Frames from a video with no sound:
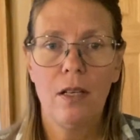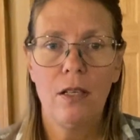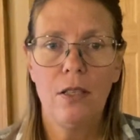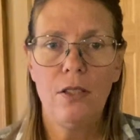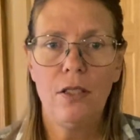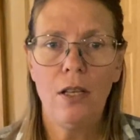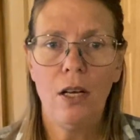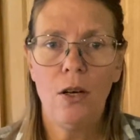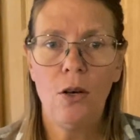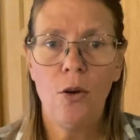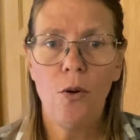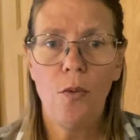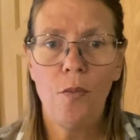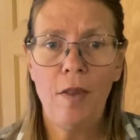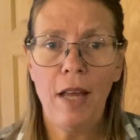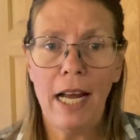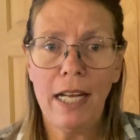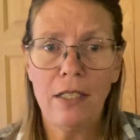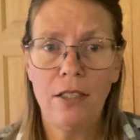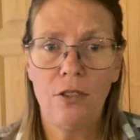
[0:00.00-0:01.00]
So
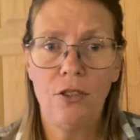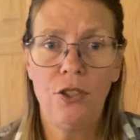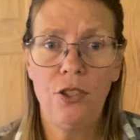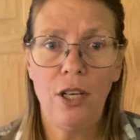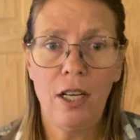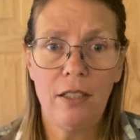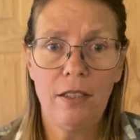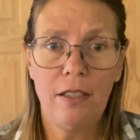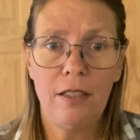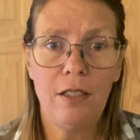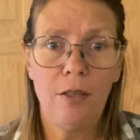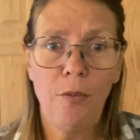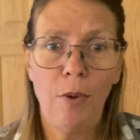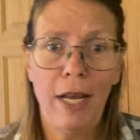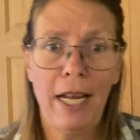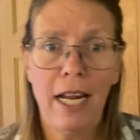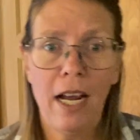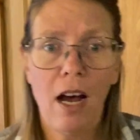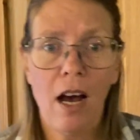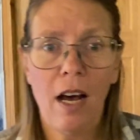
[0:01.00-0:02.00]
that's just the
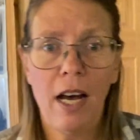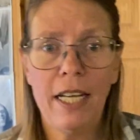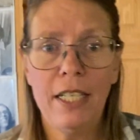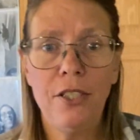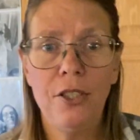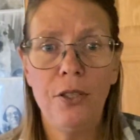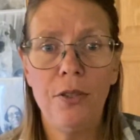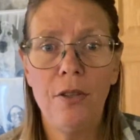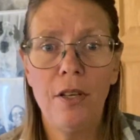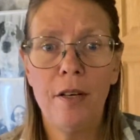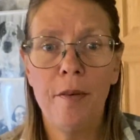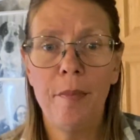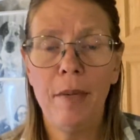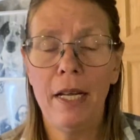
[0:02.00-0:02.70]
way I do them,